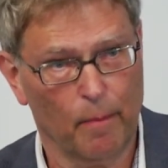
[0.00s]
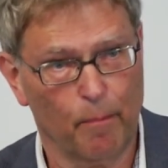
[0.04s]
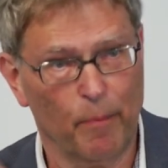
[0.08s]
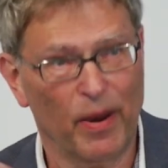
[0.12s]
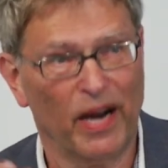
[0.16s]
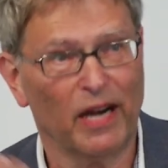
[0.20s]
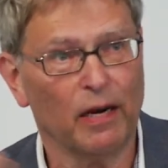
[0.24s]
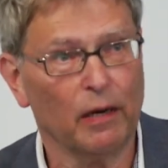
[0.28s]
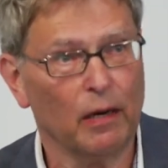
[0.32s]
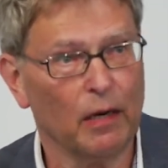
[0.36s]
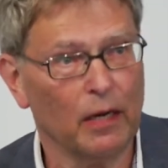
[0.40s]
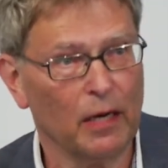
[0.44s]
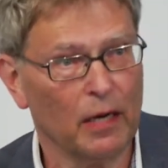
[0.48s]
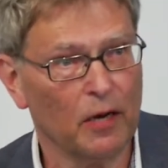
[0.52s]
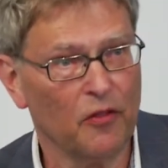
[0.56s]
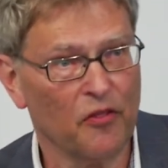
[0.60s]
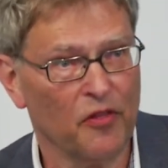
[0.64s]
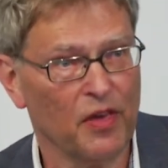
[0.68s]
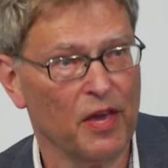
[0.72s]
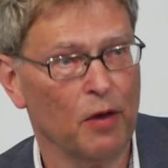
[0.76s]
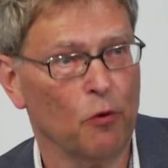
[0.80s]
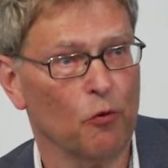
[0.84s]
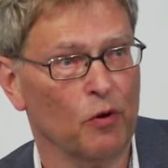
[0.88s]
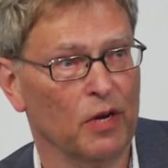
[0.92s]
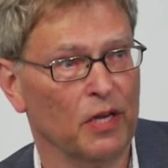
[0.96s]
parallel
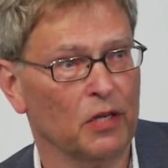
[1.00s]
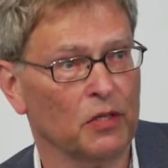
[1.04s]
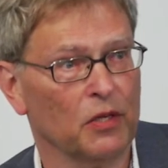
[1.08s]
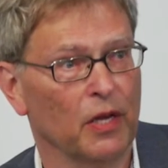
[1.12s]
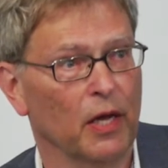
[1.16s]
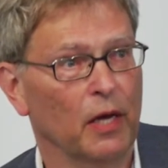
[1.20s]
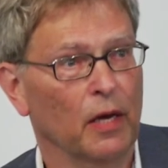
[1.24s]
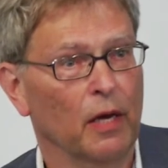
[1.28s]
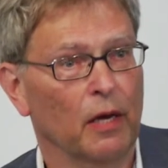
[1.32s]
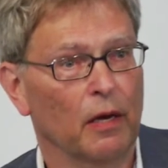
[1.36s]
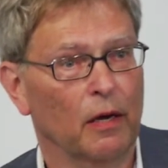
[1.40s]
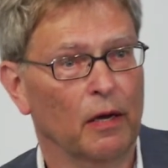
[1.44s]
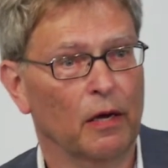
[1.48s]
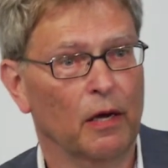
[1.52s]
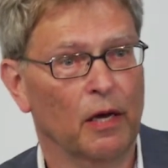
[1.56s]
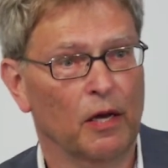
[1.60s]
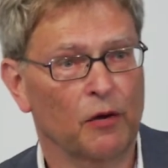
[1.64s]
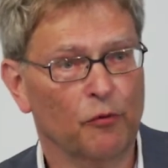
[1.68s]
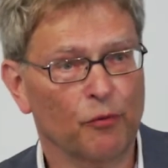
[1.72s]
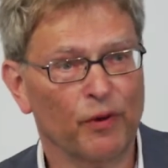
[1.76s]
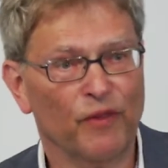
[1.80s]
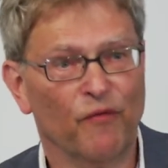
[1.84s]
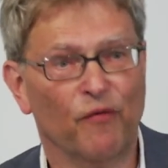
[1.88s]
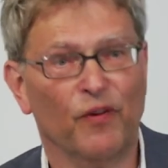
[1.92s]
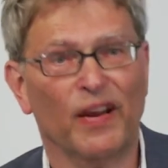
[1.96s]
theories
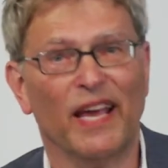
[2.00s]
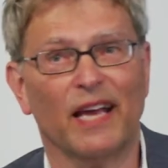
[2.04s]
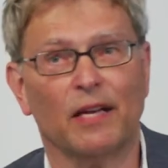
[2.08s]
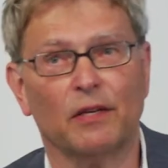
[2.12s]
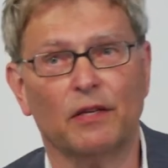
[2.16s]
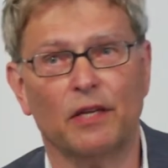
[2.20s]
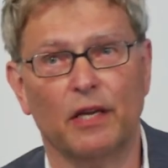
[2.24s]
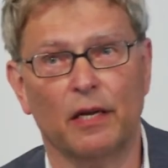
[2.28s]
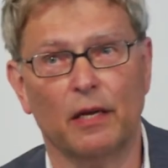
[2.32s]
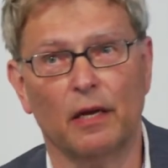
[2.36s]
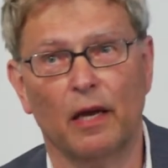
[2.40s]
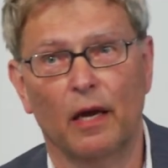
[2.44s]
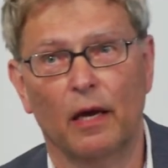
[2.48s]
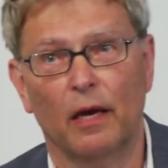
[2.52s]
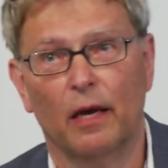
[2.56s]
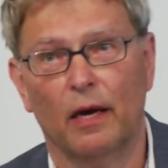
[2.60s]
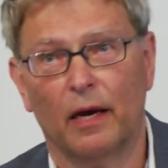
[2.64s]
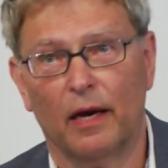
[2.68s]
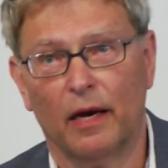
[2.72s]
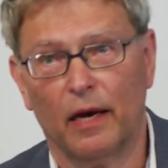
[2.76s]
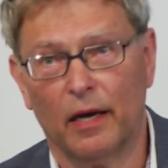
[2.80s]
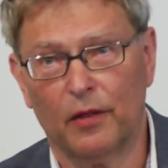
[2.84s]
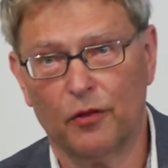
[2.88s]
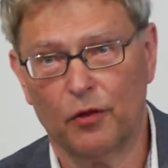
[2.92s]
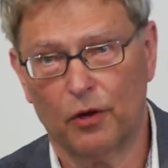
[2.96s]
reflecting
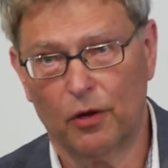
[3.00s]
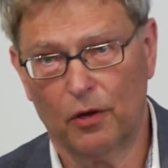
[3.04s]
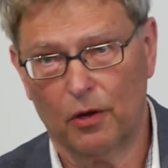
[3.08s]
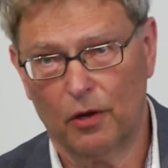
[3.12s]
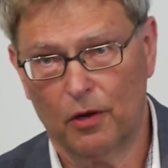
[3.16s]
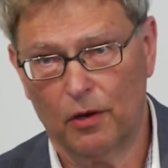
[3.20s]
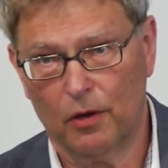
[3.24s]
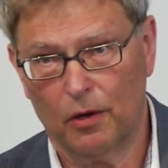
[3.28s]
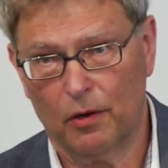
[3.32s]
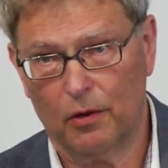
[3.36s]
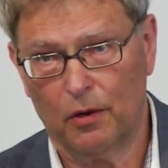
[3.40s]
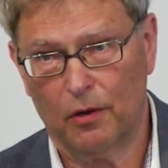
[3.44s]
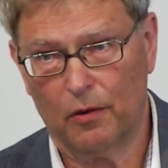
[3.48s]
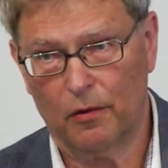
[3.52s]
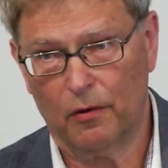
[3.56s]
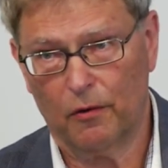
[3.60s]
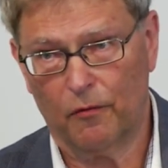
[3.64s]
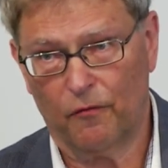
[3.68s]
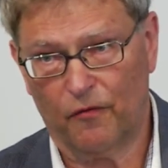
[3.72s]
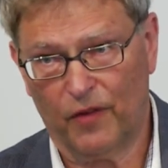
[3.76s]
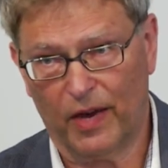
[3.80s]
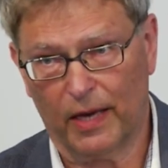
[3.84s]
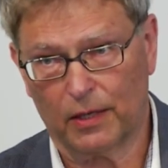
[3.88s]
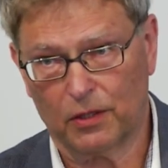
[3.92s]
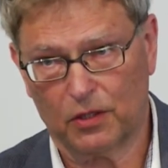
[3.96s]
other
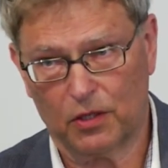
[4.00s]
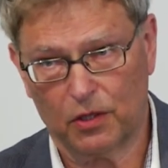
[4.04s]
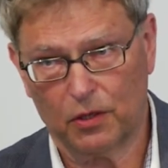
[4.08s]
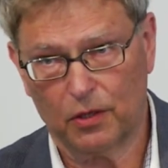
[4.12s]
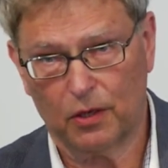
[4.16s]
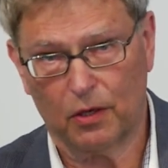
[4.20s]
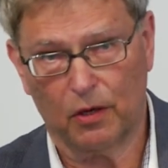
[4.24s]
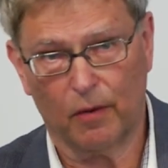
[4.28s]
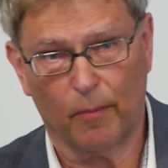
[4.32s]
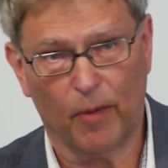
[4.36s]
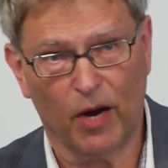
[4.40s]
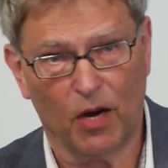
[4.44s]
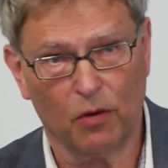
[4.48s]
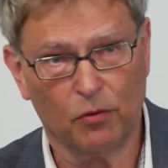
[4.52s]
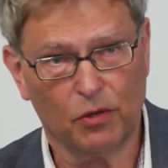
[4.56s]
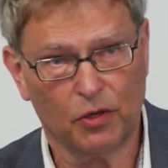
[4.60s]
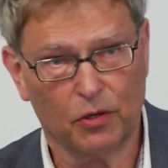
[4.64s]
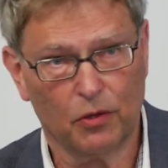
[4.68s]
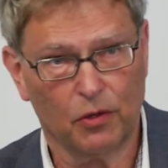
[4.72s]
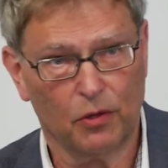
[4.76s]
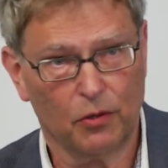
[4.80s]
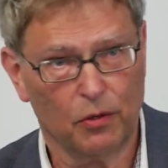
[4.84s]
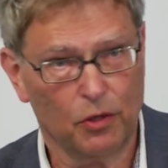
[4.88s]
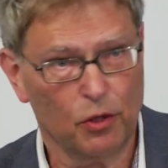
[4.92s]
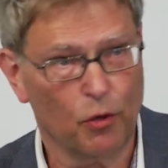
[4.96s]
facts
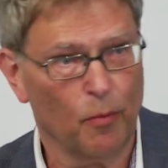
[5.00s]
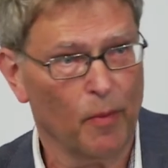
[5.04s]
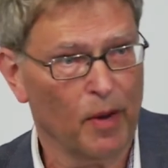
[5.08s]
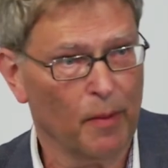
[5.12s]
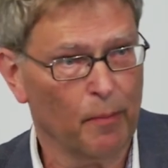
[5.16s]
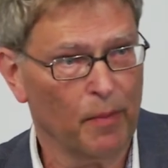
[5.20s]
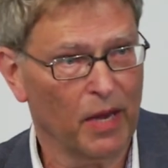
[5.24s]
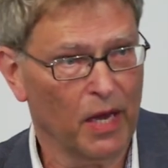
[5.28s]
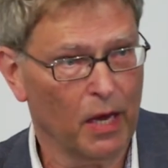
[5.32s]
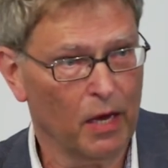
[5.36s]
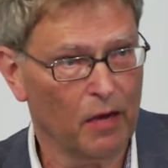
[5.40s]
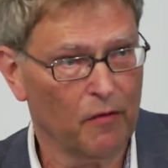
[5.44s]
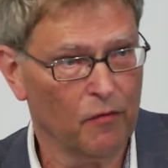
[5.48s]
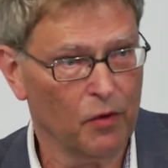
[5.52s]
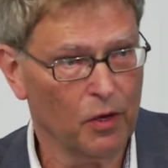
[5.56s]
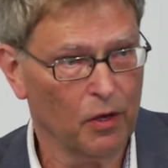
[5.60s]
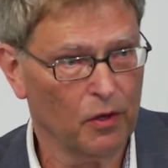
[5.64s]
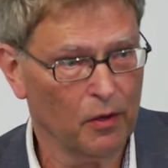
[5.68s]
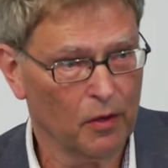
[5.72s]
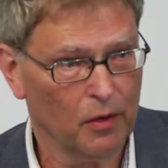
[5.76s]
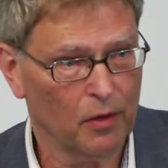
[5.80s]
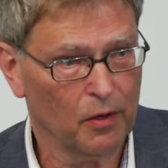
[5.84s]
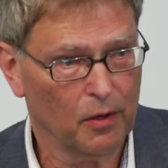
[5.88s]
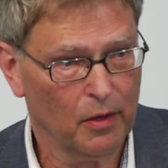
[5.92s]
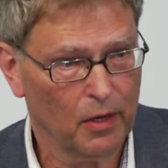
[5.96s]
about human behavior.
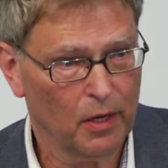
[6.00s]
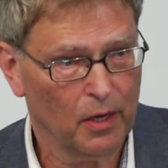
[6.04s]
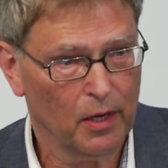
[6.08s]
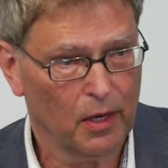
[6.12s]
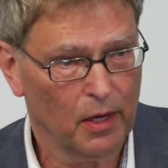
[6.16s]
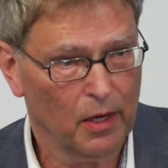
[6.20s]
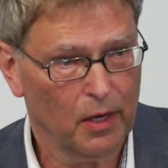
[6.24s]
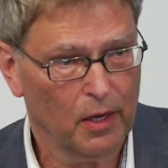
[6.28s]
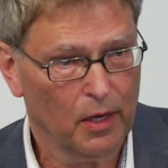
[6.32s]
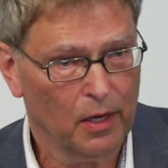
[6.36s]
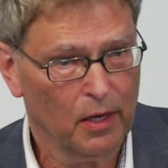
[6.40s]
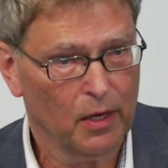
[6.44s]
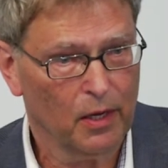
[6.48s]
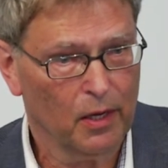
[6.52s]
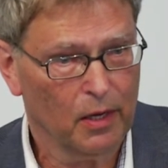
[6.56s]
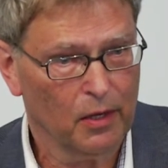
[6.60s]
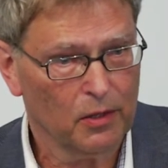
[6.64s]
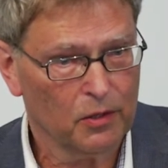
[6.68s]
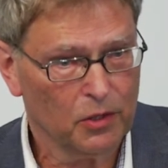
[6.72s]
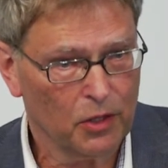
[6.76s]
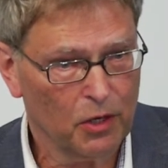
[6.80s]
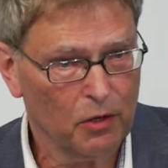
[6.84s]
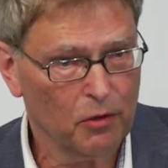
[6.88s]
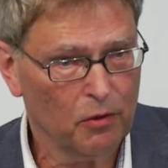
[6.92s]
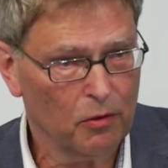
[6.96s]

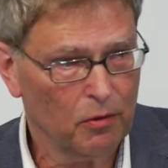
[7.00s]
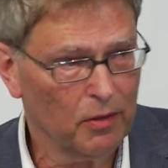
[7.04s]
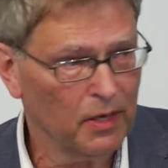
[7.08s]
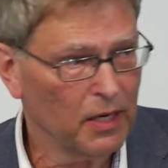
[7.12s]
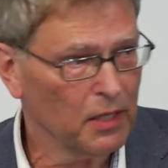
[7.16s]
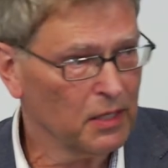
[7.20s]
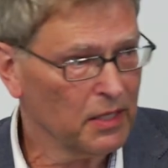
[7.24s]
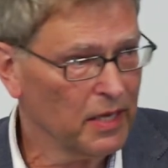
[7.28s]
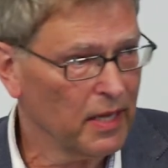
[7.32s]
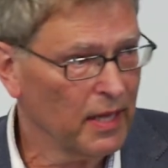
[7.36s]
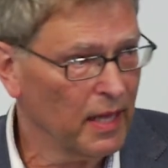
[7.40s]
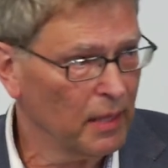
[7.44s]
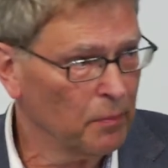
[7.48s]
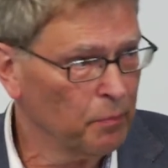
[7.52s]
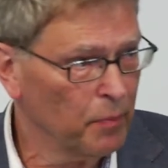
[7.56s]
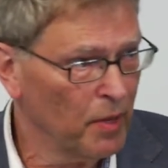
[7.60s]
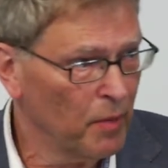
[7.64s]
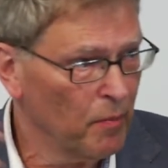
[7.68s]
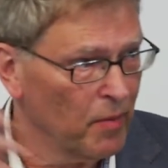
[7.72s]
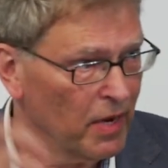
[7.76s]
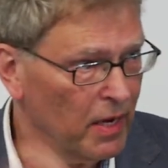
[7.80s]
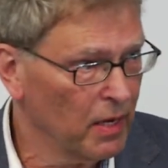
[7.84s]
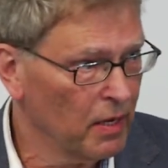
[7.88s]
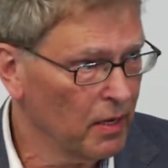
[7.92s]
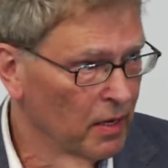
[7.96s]
So let that
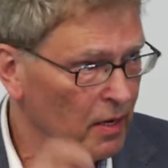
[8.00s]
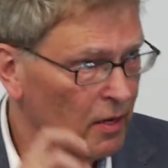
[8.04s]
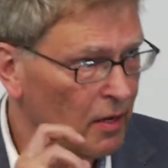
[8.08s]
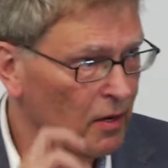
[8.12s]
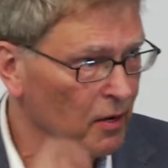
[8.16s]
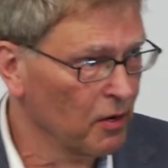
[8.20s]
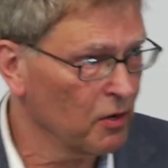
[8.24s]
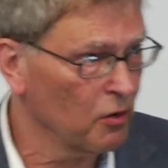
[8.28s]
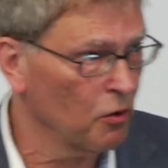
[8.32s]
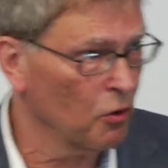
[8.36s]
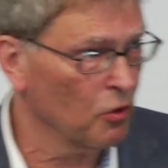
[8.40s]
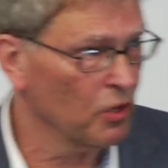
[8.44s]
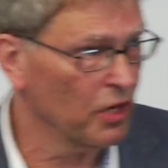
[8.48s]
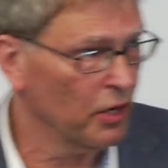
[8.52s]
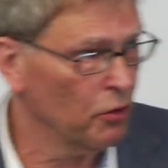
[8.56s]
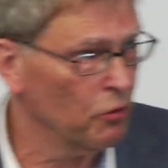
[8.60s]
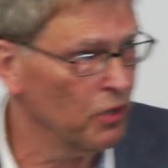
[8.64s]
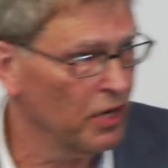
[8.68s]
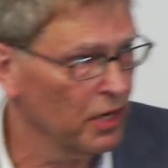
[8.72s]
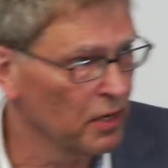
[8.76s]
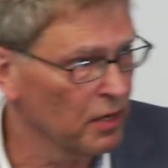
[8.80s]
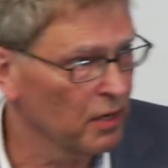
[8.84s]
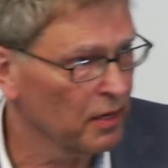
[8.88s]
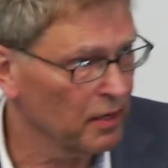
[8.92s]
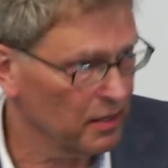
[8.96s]
be my
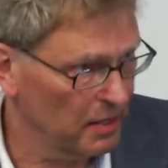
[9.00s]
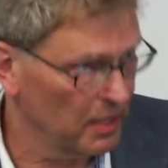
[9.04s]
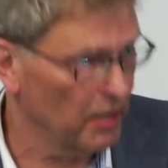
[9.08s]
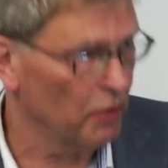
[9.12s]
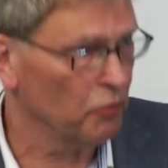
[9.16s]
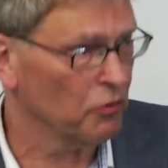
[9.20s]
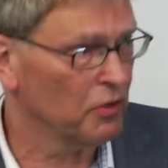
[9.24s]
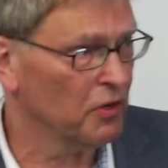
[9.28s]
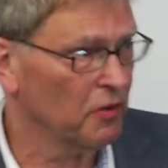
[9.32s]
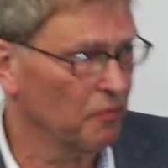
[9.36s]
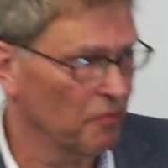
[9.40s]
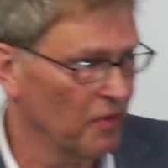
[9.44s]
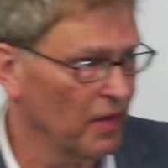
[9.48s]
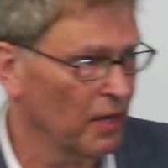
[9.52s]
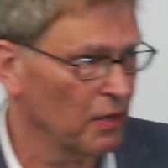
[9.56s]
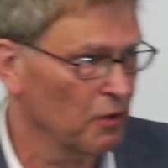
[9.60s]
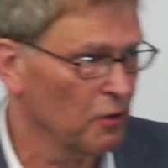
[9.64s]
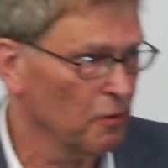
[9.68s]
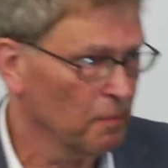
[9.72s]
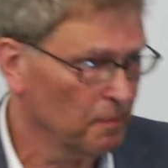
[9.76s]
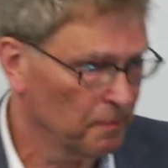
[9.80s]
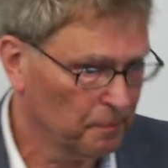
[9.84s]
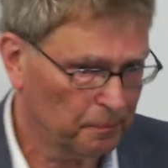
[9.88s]
concluding note. Thank you.